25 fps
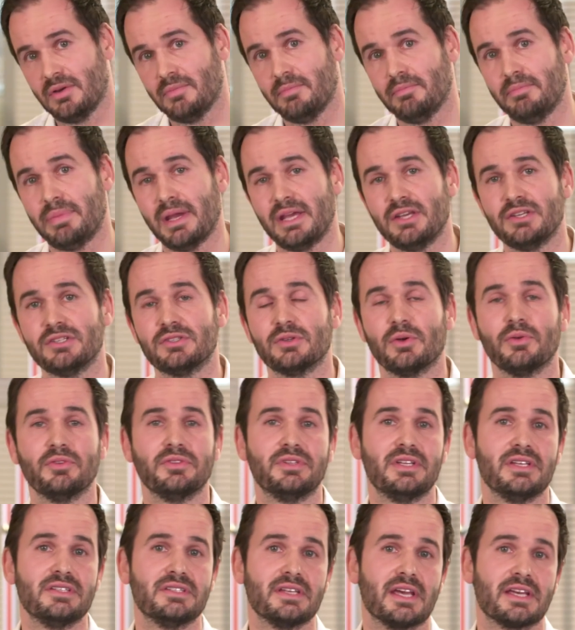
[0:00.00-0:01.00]
Based on
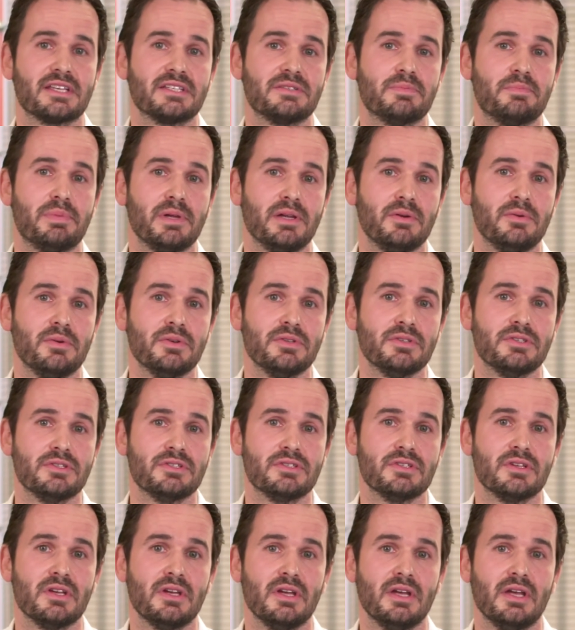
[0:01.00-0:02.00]
this
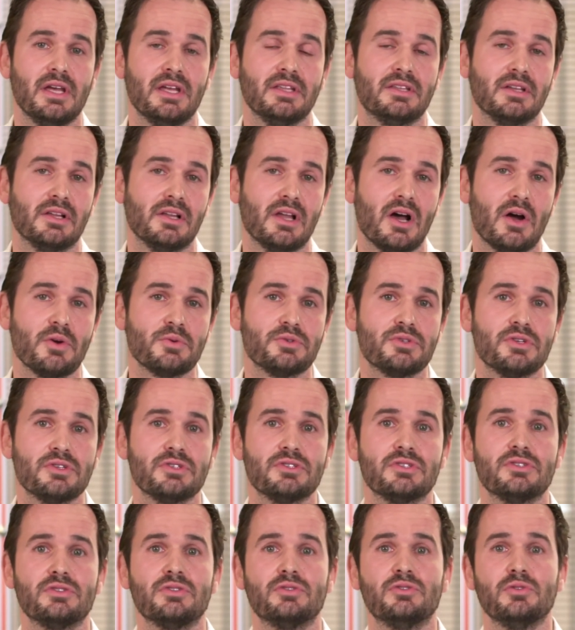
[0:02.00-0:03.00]
experience, it allows
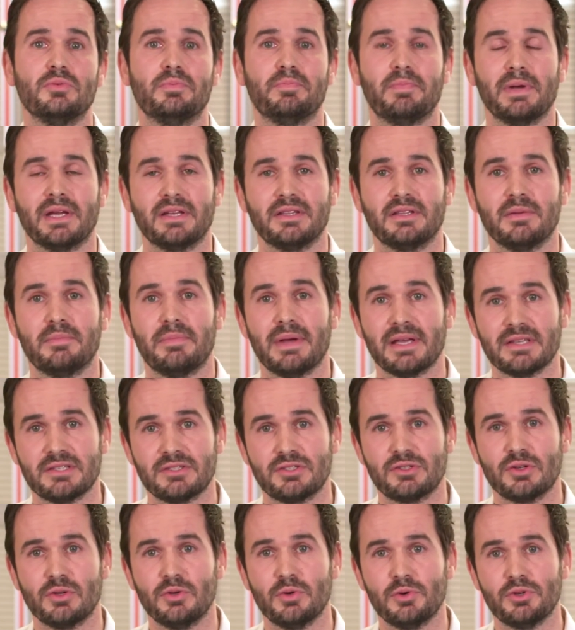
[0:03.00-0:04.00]
us to pick the best
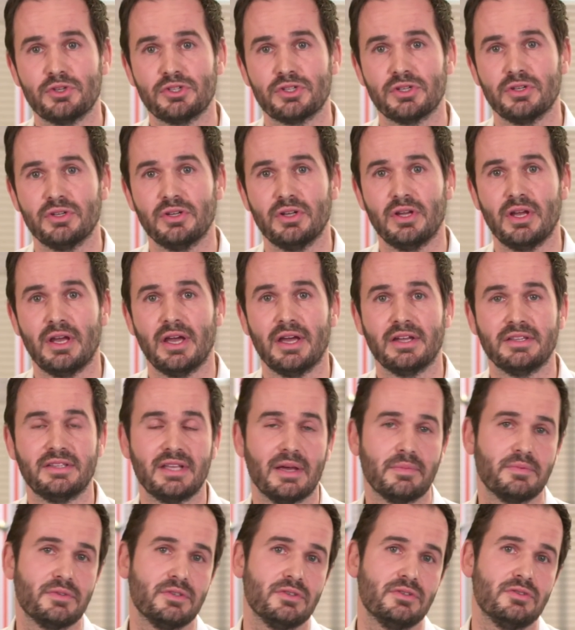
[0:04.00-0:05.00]
solution
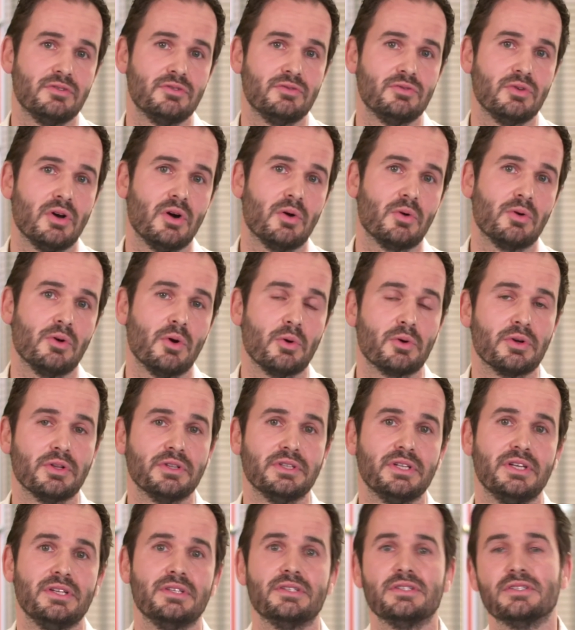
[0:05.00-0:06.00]
adapted to our local
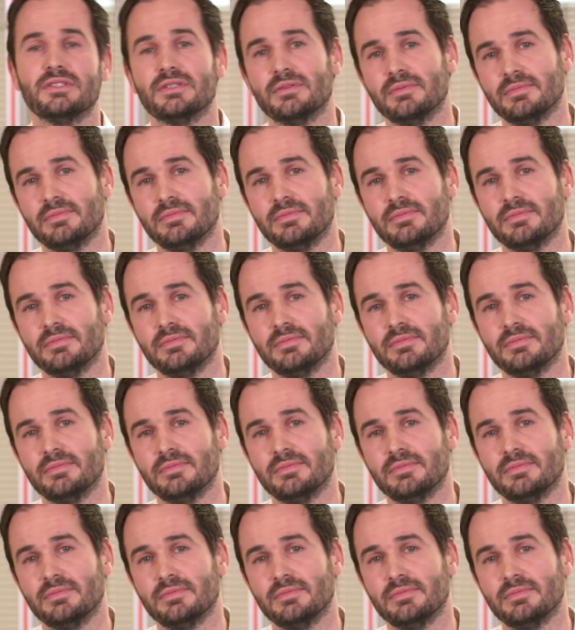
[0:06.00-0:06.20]
needs.